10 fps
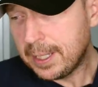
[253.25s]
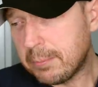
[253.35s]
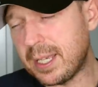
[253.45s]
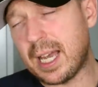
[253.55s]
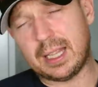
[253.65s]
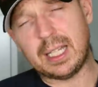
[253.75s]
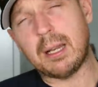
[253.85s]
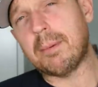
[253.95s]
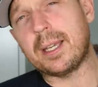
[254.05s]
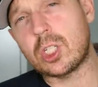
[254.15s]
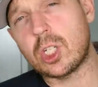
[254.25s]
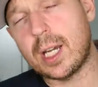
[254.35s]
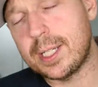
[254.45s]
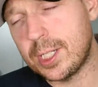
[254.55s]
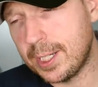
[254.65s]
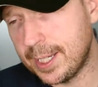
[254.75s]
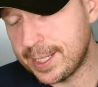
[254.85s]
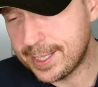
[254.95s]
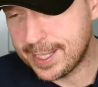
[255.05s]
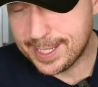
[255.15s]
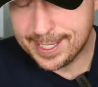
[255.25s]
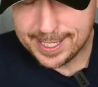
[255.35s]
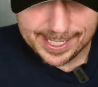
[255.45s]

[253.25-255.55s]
But yeah, I think the biggest change is the,